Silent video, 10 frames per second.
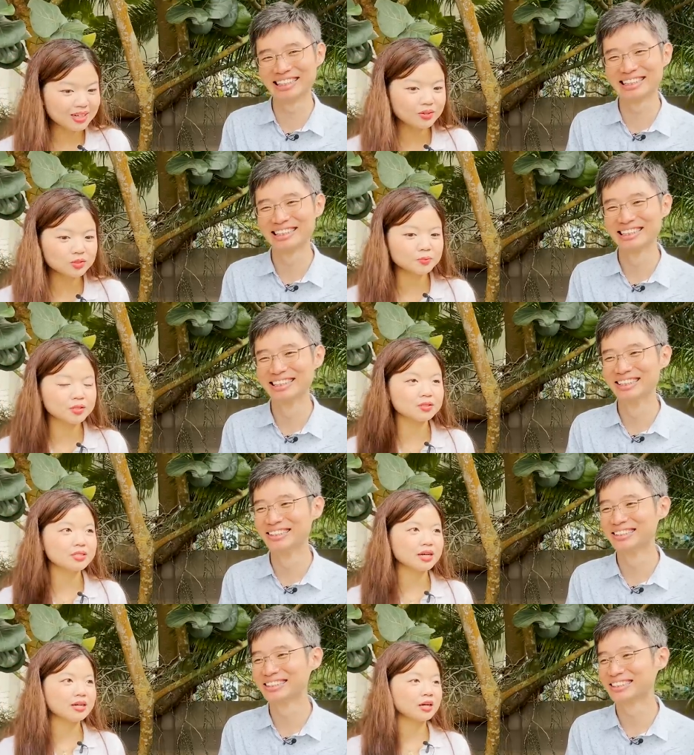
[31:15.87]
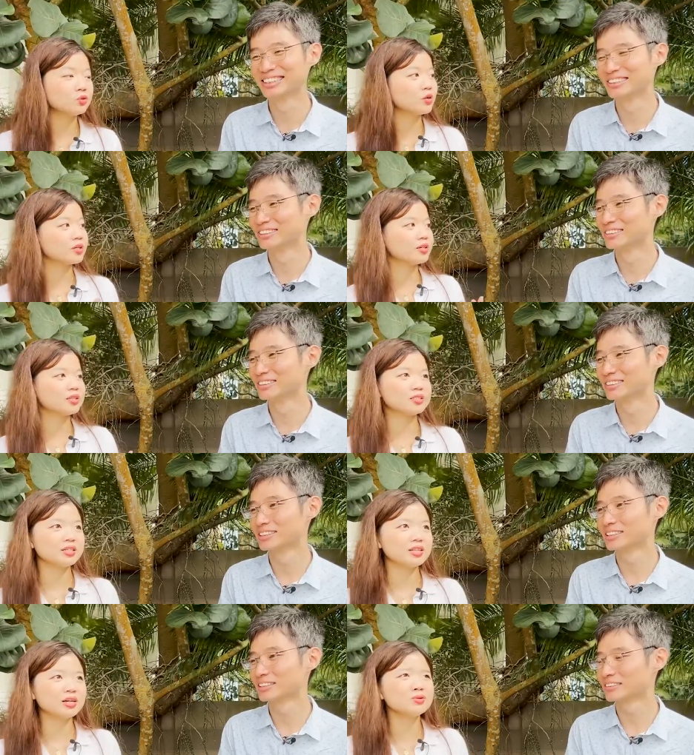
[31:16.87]
Speaker 1: and also because I, I do recognize
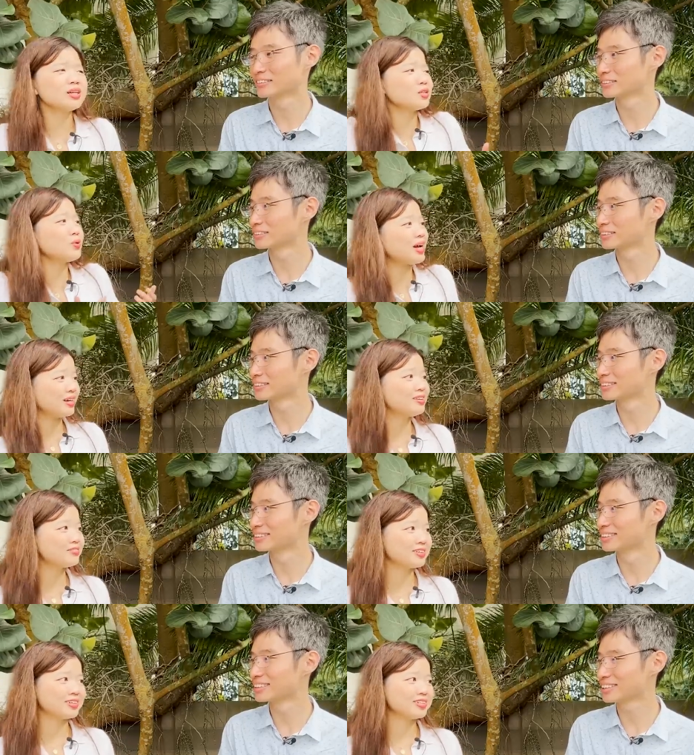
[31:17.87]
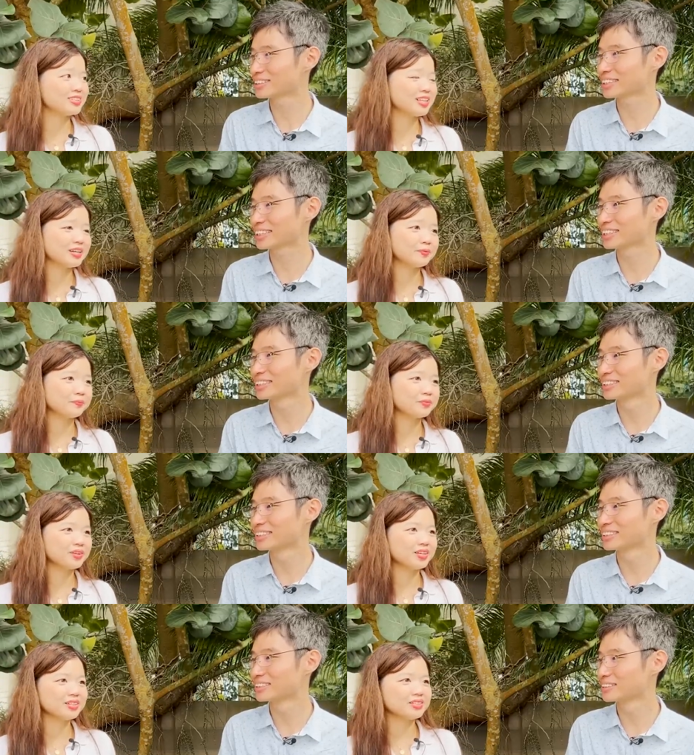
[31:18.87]
that I don't like the way I live. Uh. It's okay. like
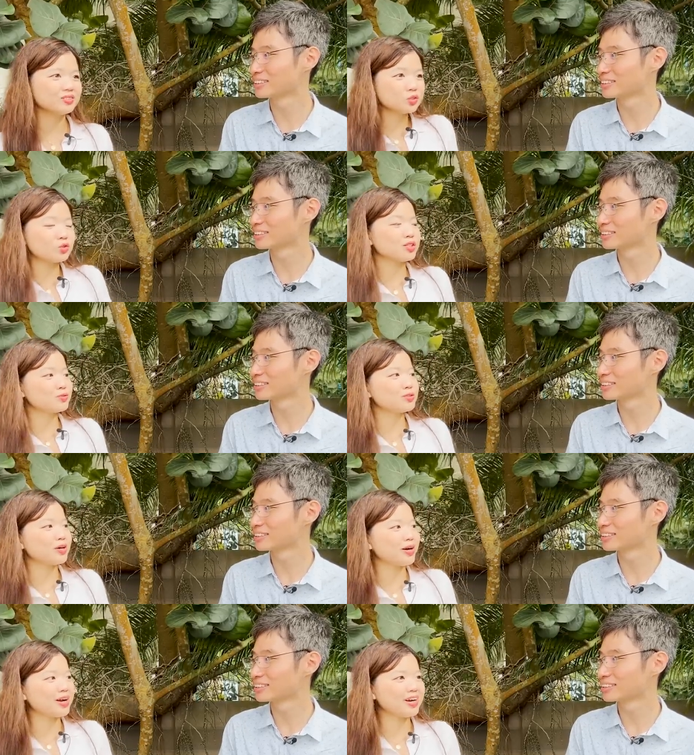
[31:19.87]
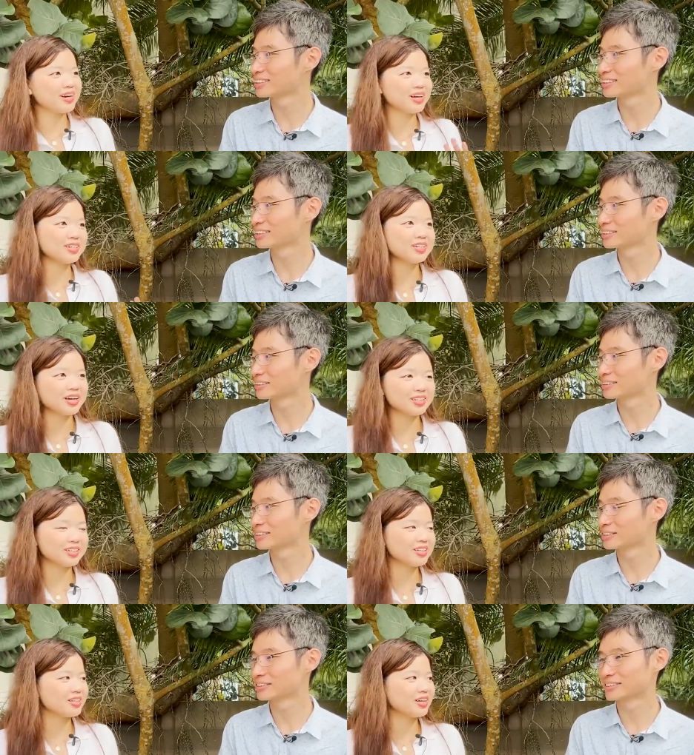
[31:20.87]
so stressful, right? And then I didn't like
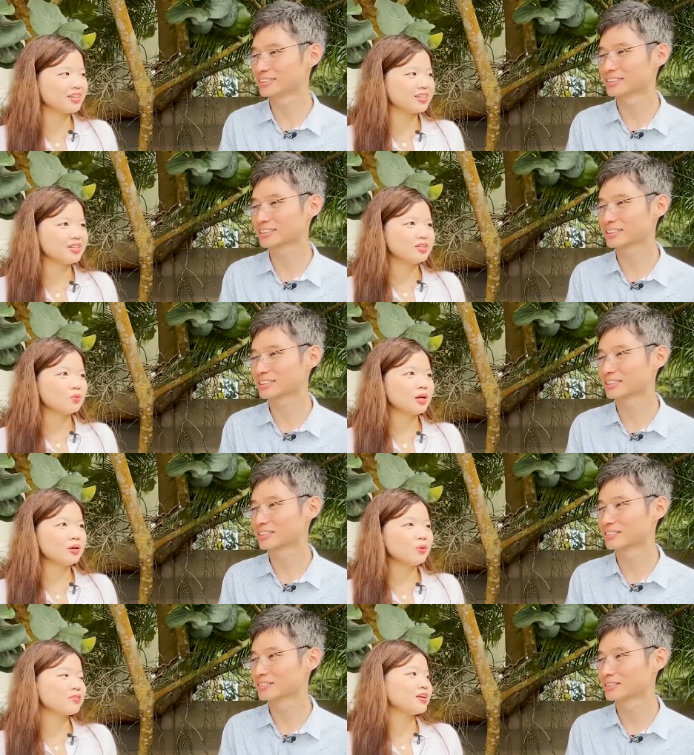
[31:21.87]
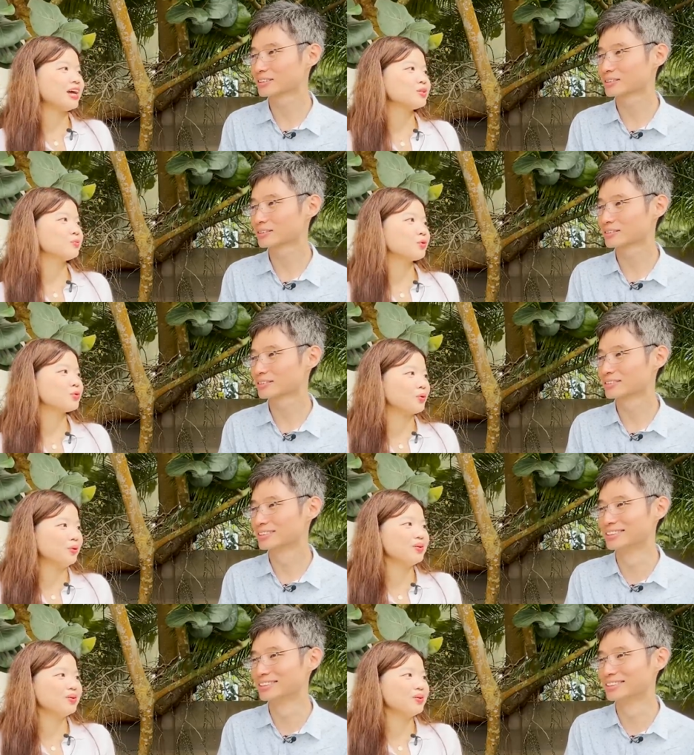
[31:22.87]
it. And what what if I die tomorrow?